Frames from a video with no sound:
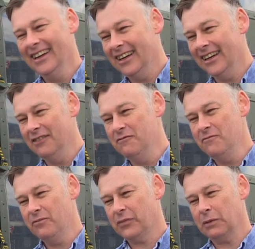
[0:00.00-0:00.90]

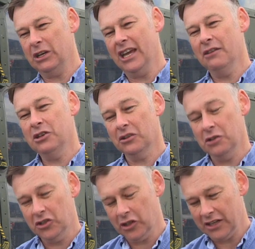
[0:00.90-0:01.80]
But yeah, we
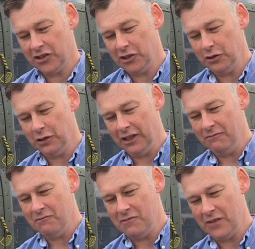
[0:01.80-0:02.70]
took it
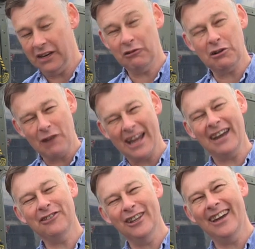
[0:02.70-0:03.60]
to Iraq
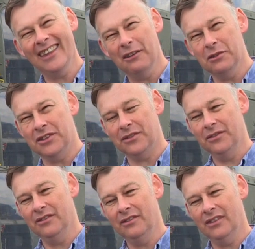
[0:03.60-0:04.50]
after that. That was
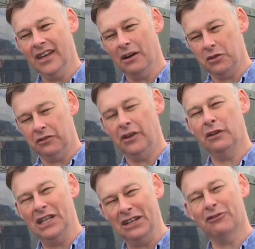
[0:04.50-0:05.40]

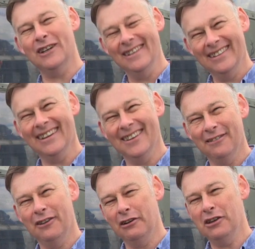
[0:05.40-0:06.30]
very different. That was a
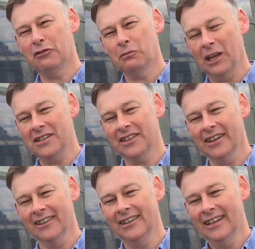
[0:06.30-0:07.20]
very different place to go.